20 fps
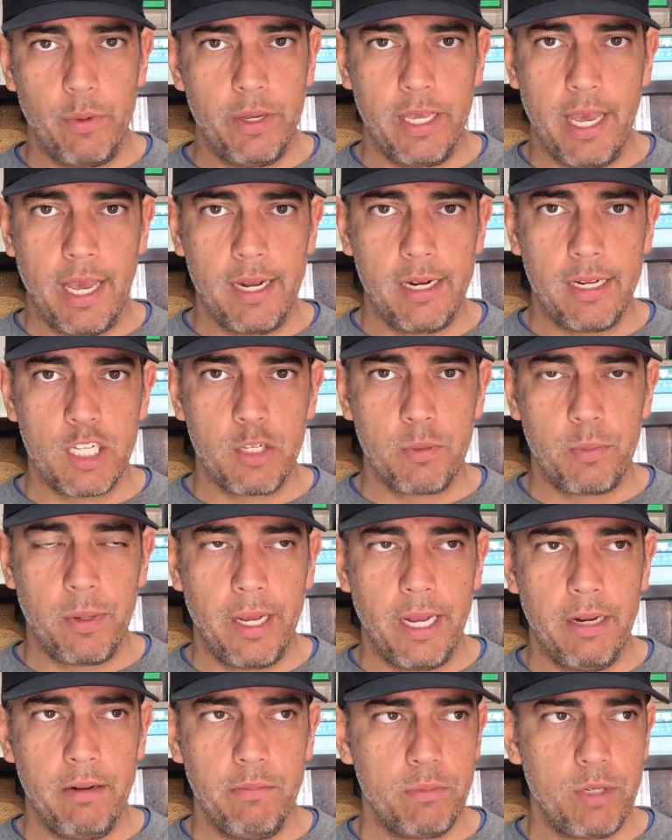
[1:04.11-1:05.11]
we can't
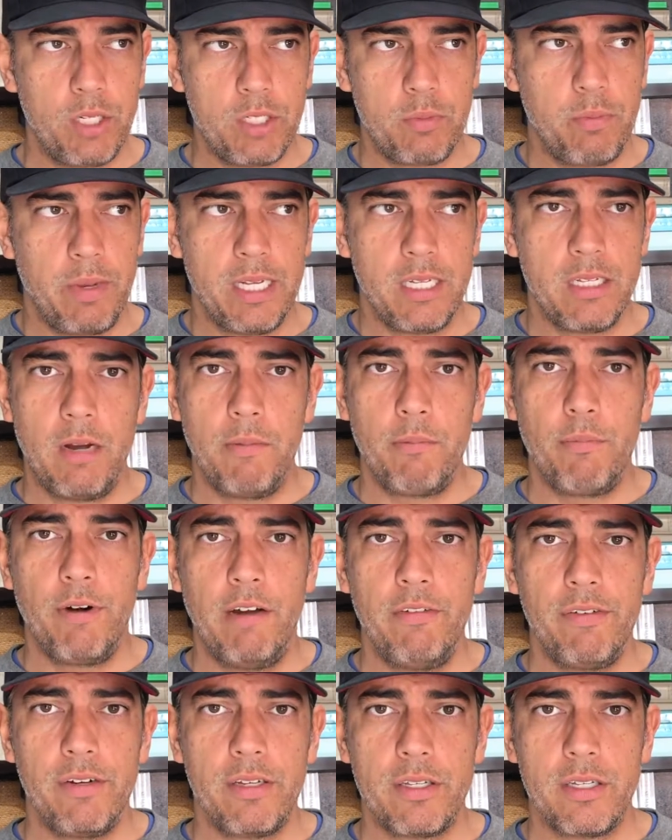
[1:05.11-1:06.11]
explain just based on
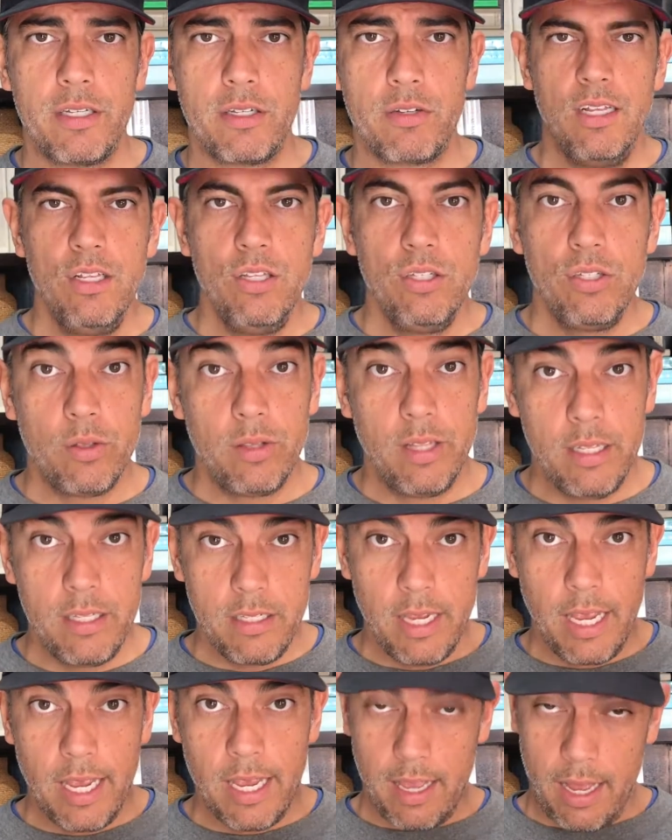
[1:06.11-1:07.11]
preferences. So
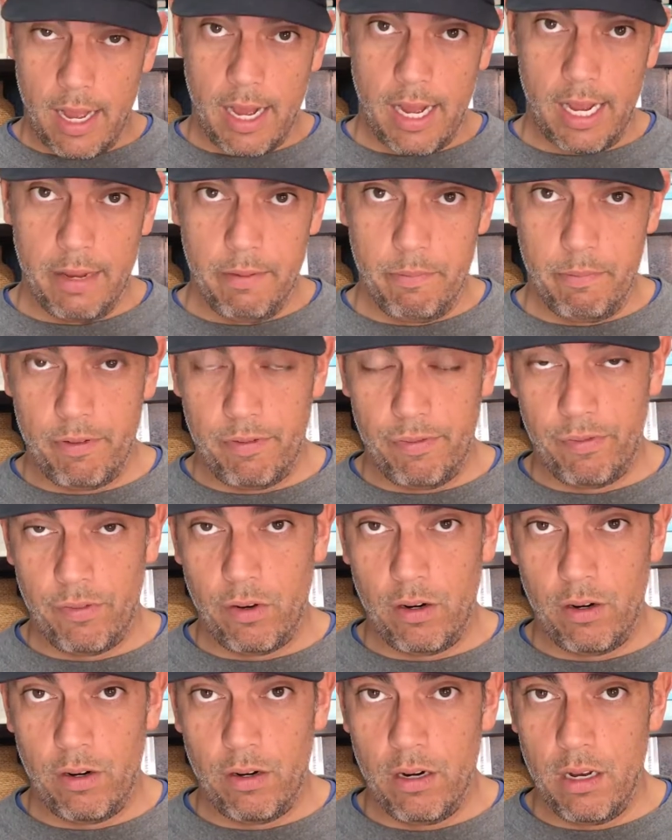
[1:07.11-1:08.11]
let's say I
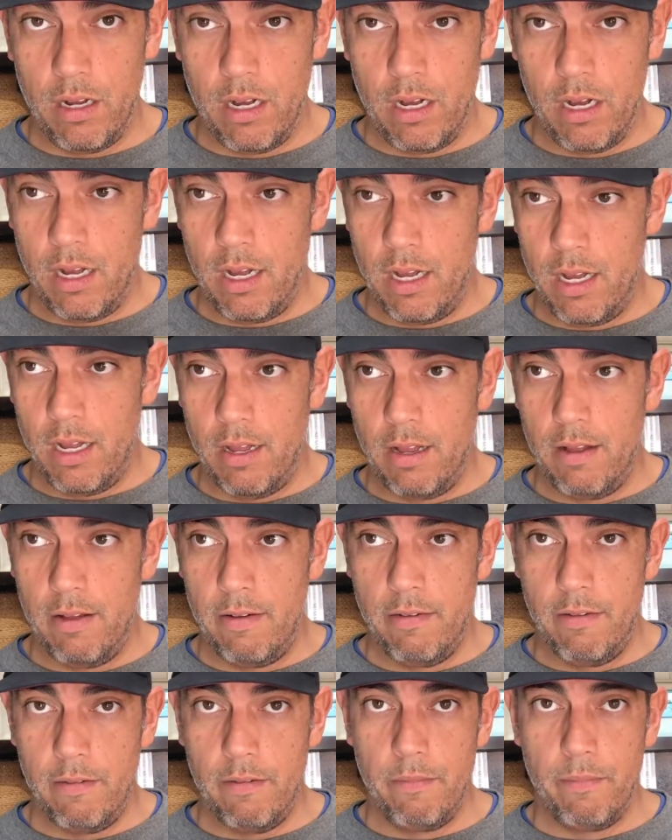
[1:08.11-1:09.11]
prefer
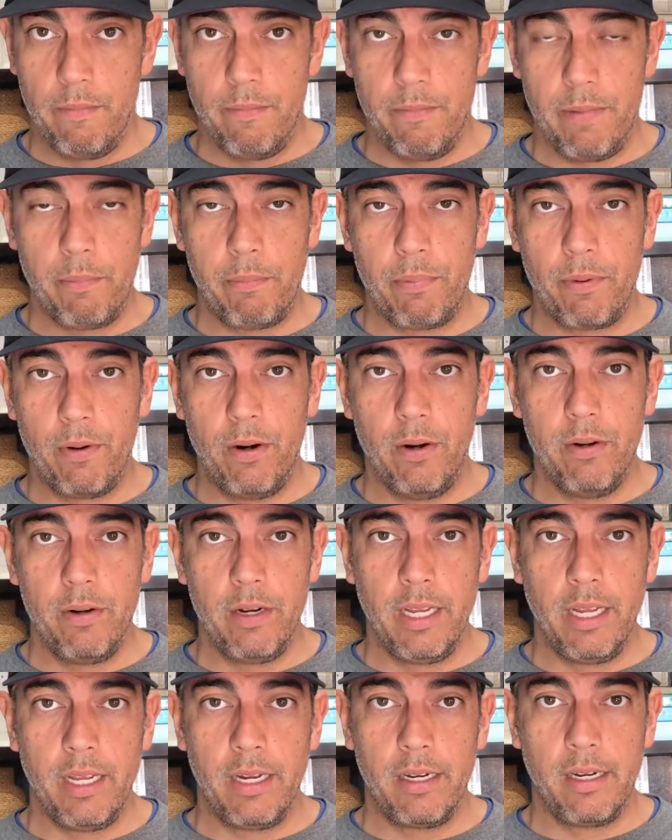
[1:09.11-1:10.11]

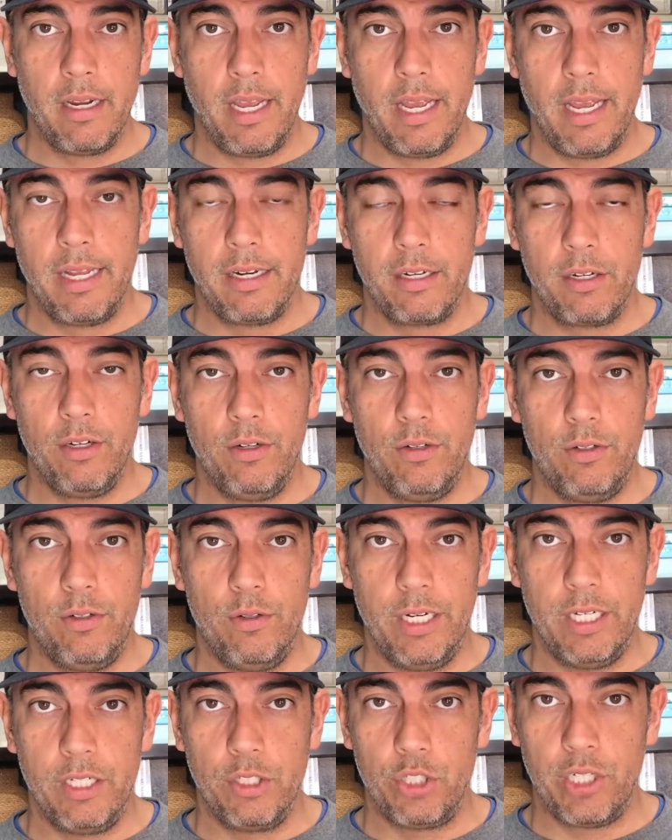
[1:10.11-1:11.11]
pepperoni and
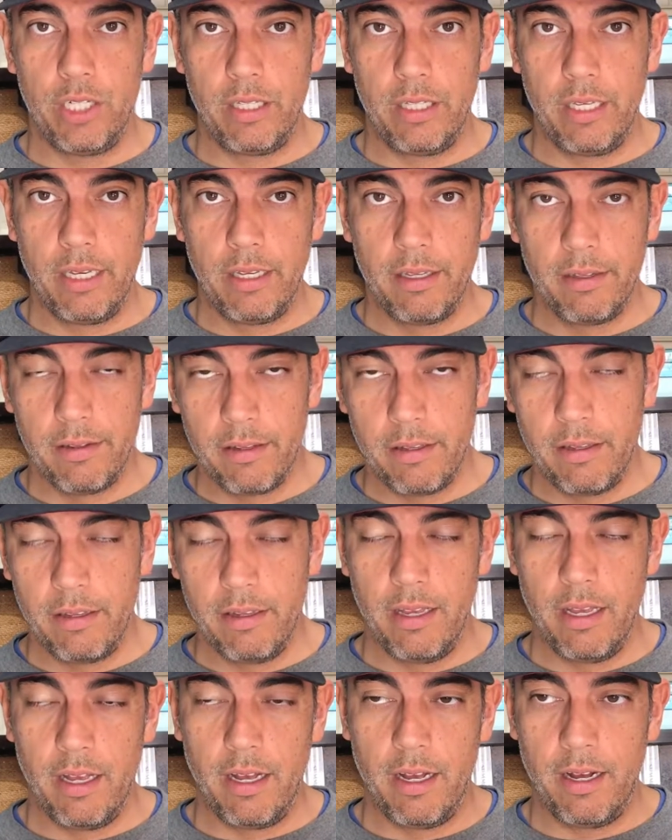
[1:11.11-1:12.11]
green chili
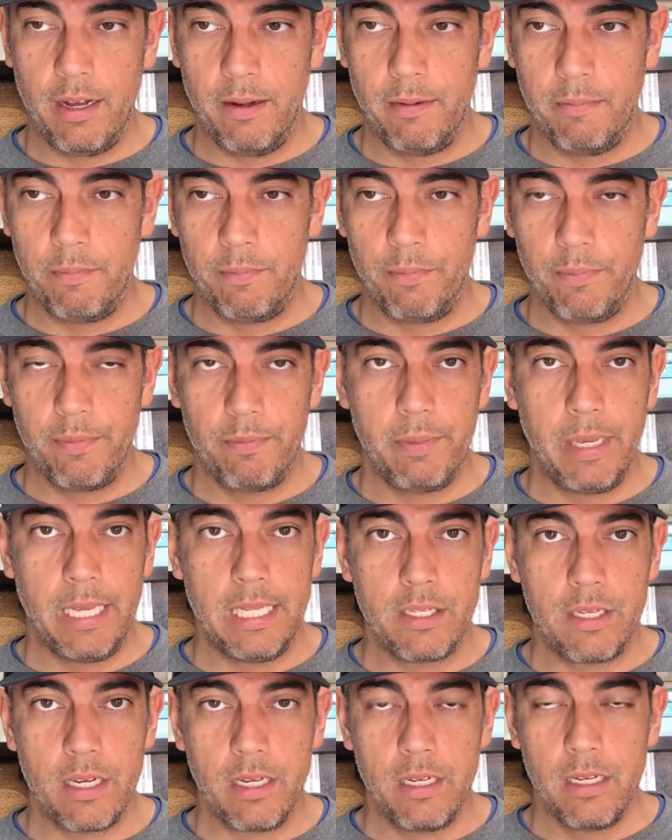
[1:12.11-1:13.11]

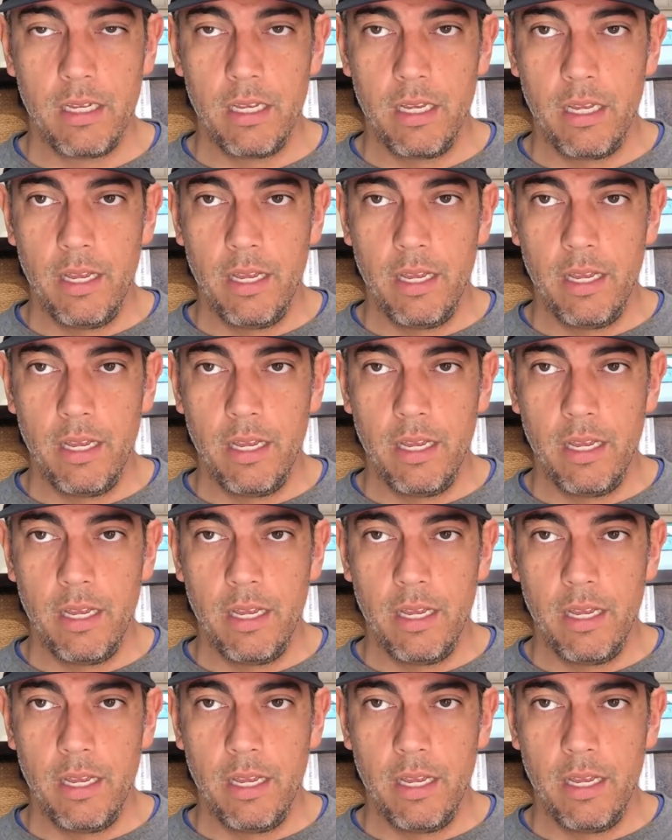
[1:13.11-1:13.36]
pizza.